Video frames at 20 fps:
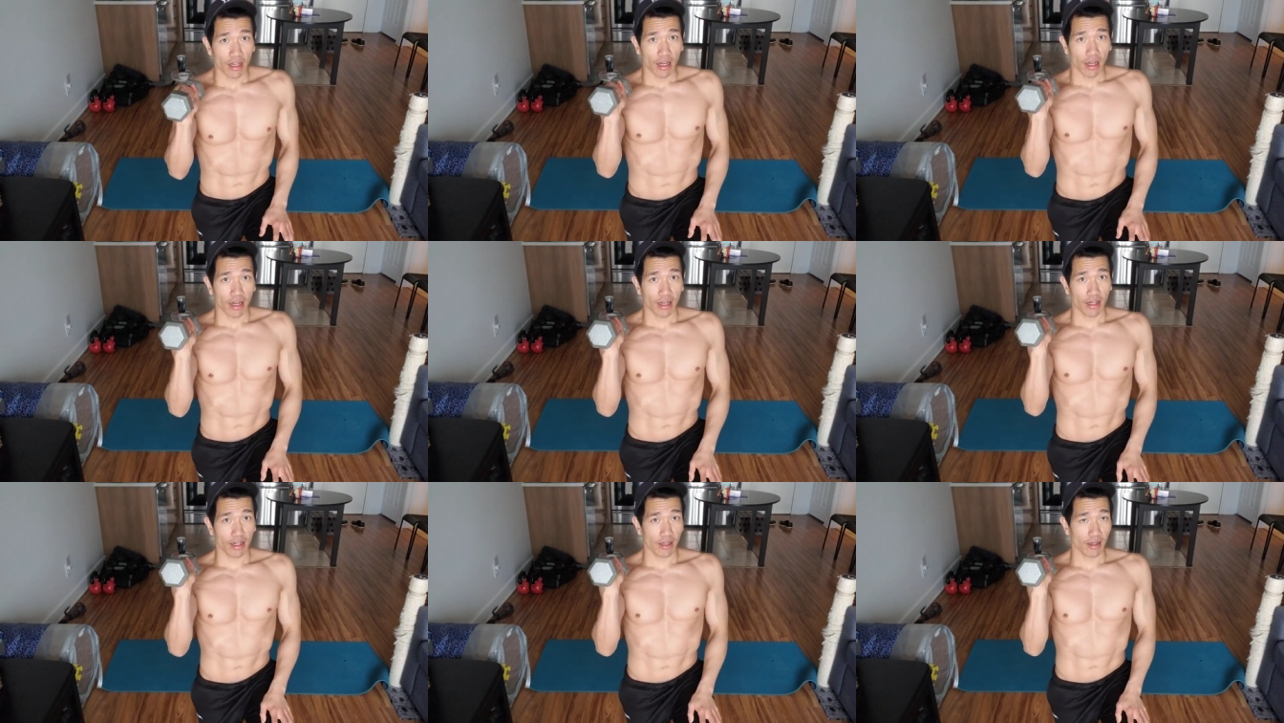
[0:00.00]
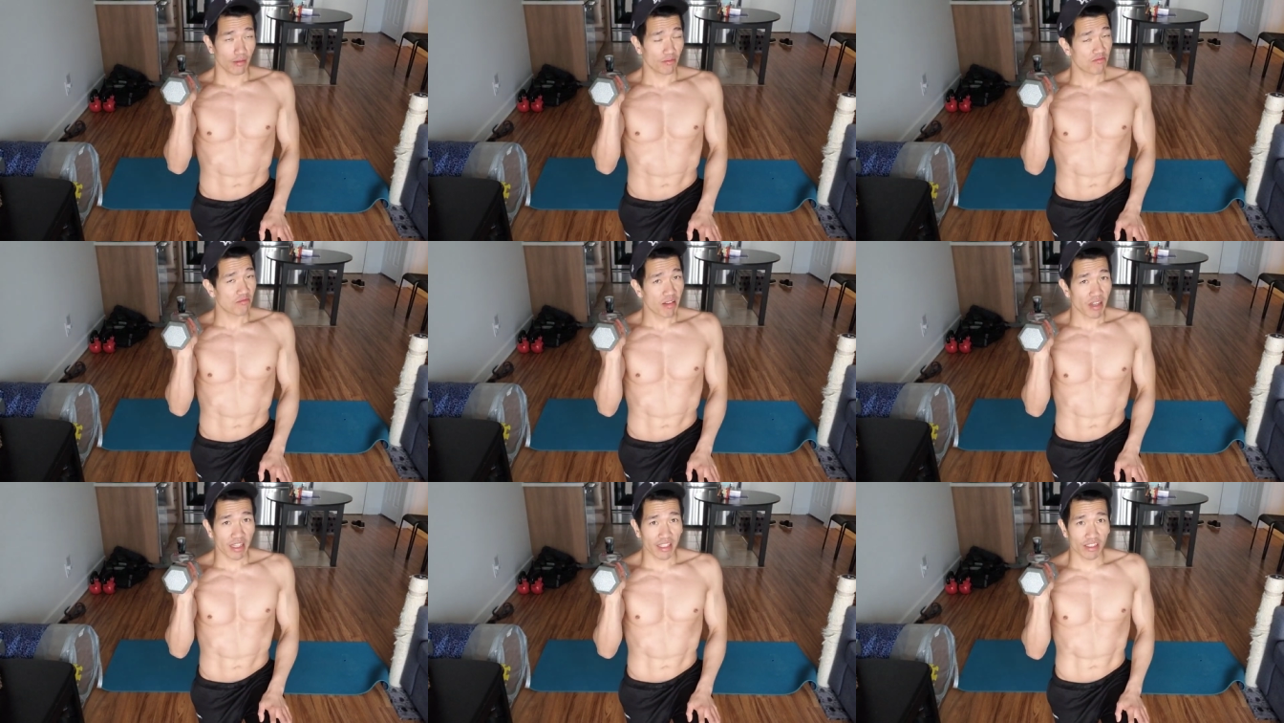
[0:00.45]
uh,
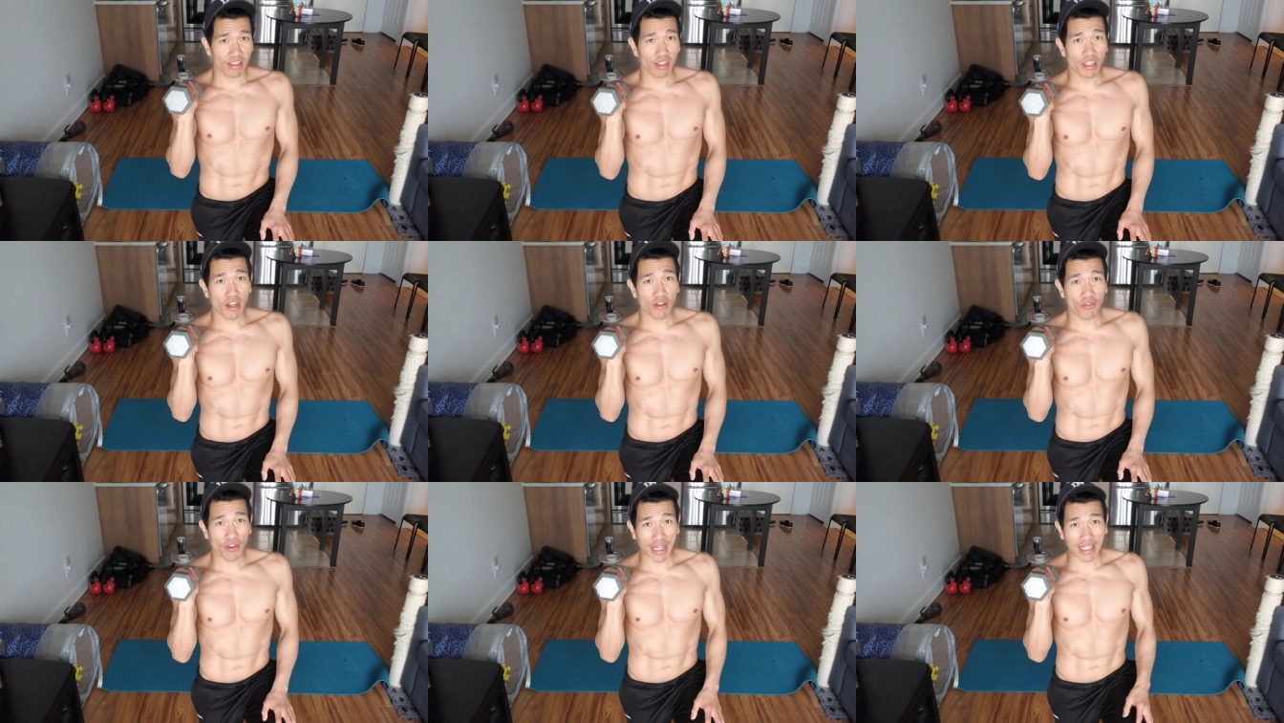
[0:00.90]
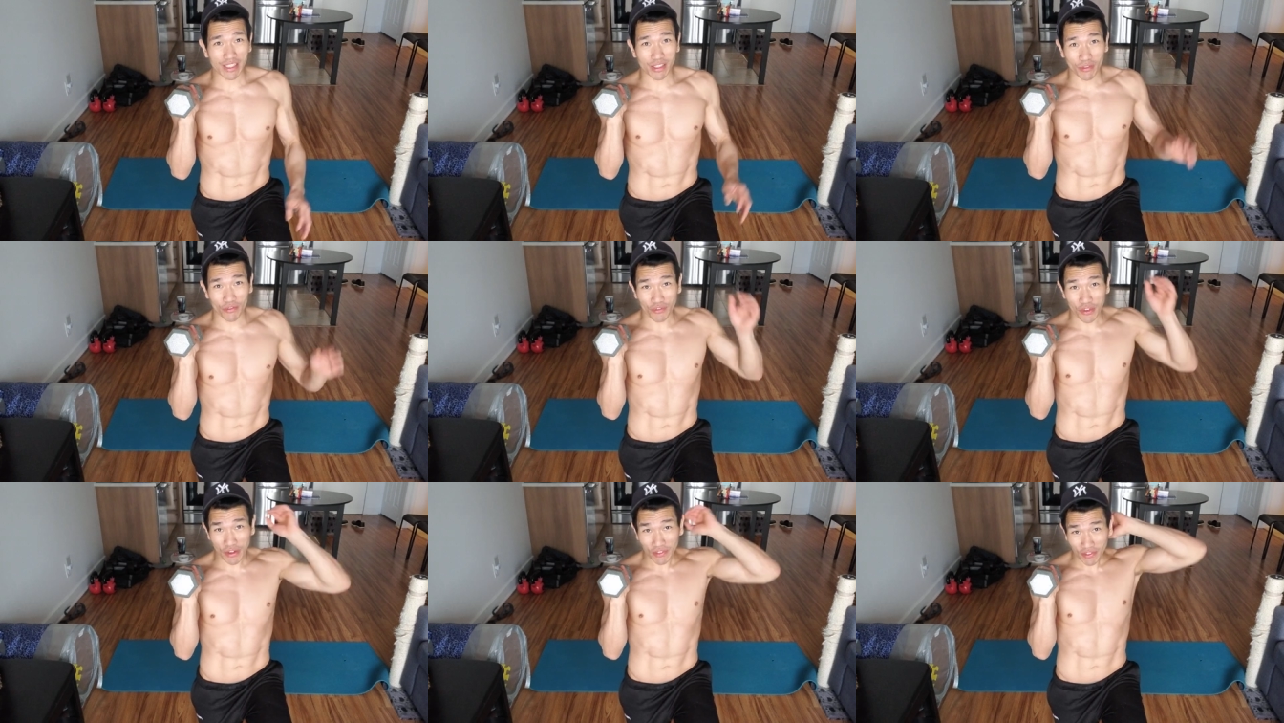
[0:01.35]
to the effects
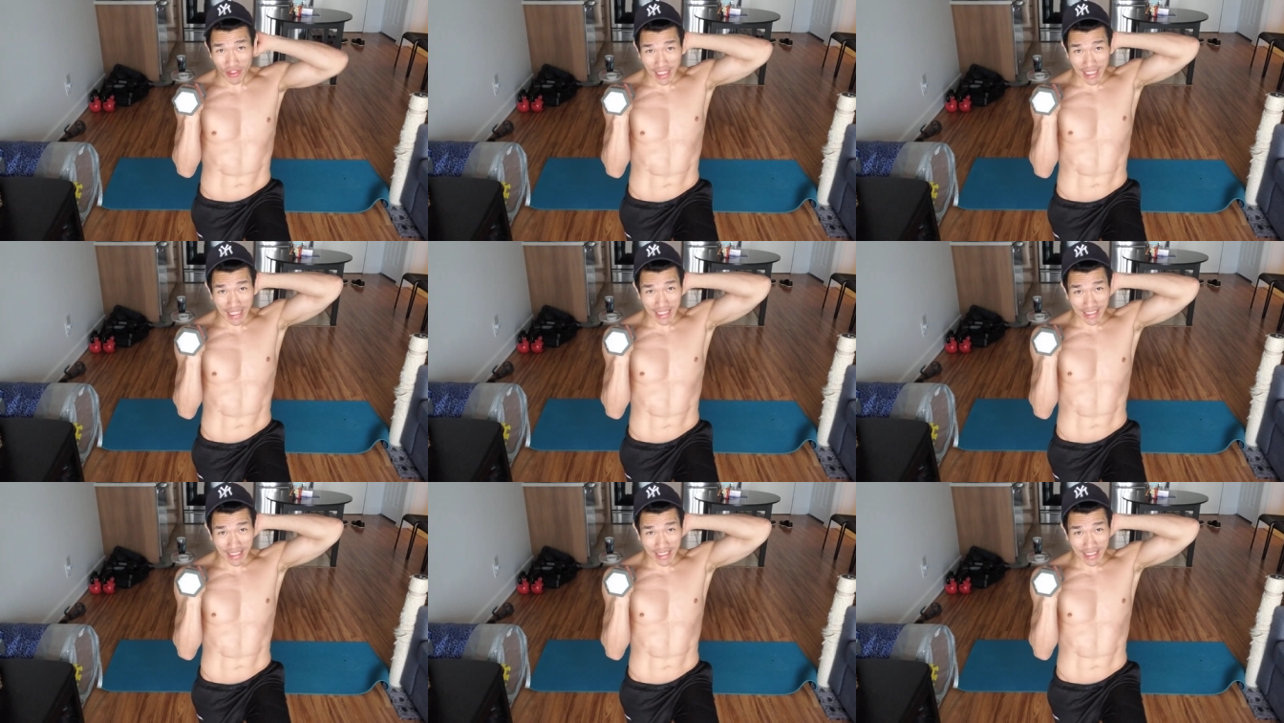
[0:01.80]
of 50,